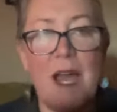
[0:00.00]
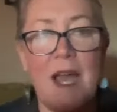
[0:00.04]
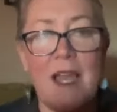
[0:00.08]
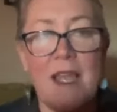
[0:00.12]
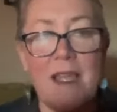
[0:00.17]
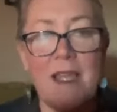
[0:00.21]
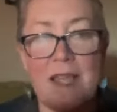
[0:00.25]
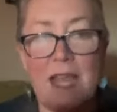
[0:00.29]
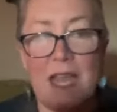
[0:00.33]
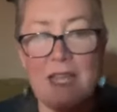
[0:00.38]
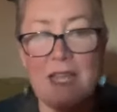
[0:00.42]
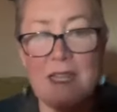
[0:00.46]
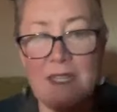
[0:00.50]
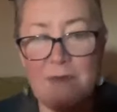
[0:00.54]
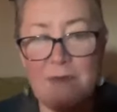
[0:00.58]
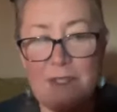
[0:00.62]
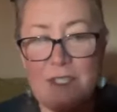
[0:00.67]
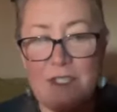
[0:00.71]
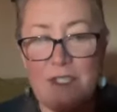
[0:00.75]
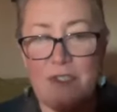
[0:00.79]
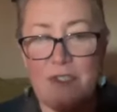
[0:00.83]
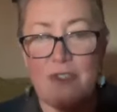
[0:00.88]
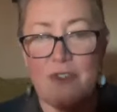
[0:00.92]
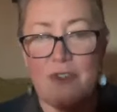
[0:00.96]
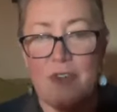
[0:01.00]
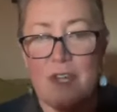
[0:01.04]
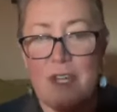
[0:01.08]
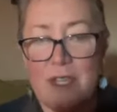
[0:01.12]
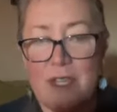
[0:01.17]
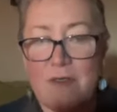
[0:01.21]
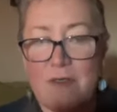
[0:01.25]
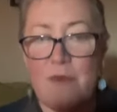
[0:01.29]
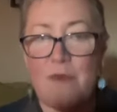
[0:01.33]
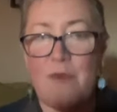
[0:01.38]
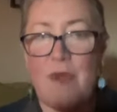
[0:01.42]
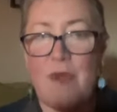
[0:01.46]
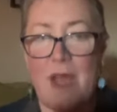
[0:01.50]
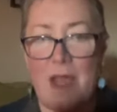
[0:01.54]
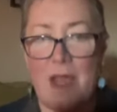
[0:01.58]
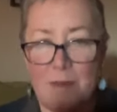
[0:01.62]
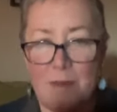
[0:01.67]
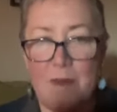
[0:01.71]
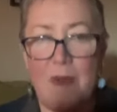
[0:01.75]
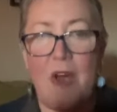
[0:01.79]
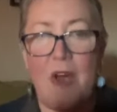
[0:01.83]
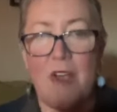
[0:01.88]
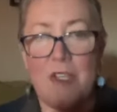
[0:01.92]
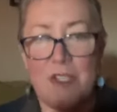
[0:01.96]
I live in Detroit.
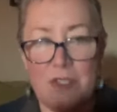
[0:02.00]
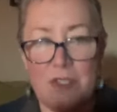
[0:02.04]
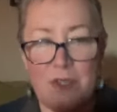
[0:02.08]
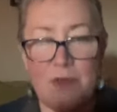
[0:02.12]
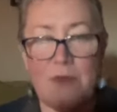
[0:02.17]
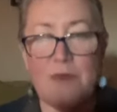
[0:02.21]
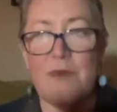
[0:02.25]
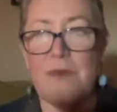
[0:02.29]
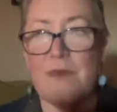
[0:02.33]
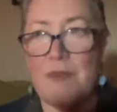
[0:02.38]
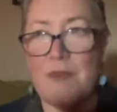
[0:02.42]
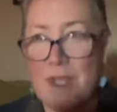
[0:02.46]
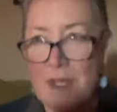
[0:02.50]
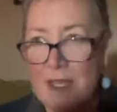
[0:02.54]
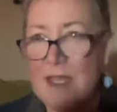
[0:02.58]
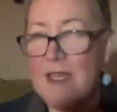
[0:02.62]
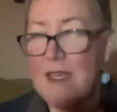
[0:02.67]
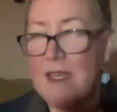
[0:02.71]
I'm also